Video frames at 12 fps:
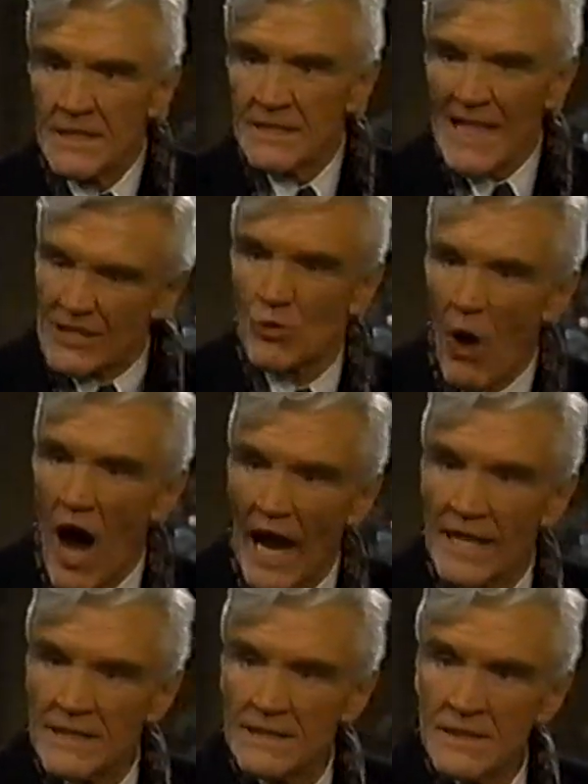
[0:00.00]
That's why.
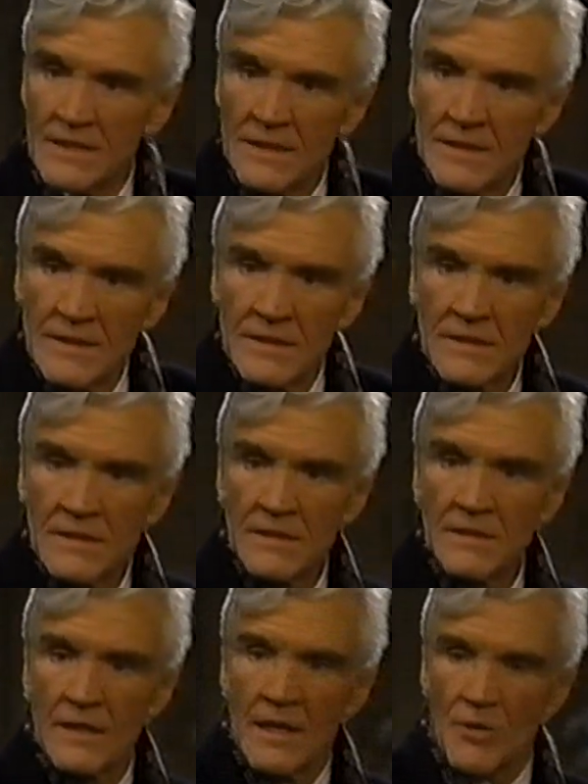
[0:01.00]

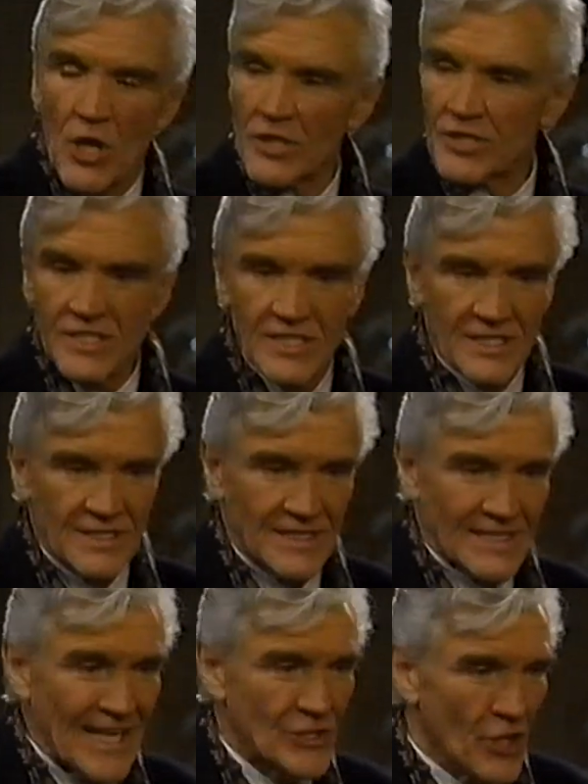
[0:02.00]
Because
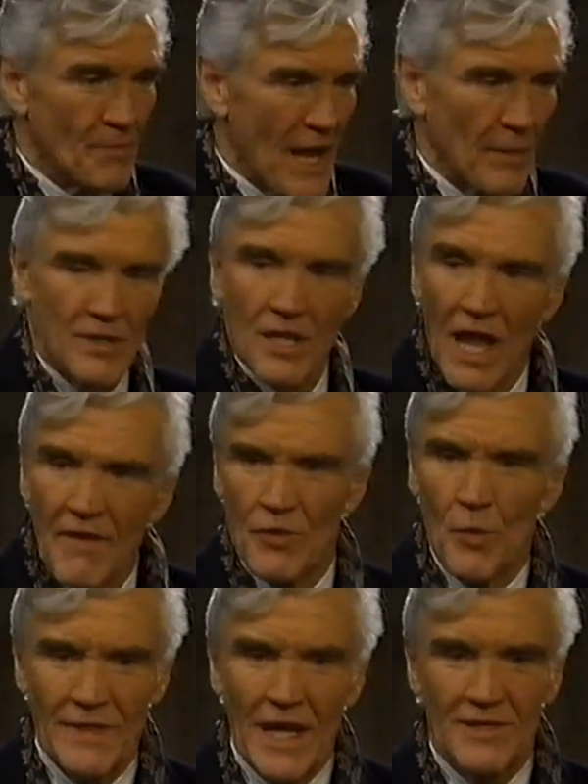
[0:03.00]
I should be able to love you
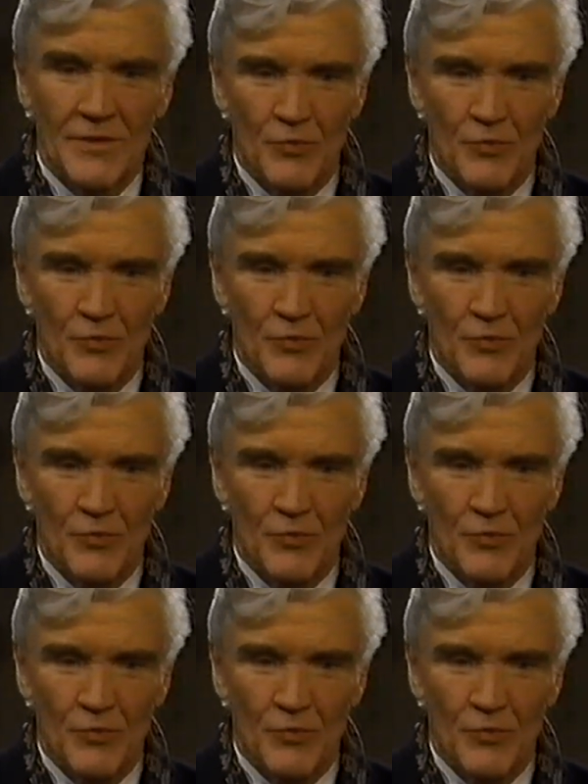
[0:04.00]
without,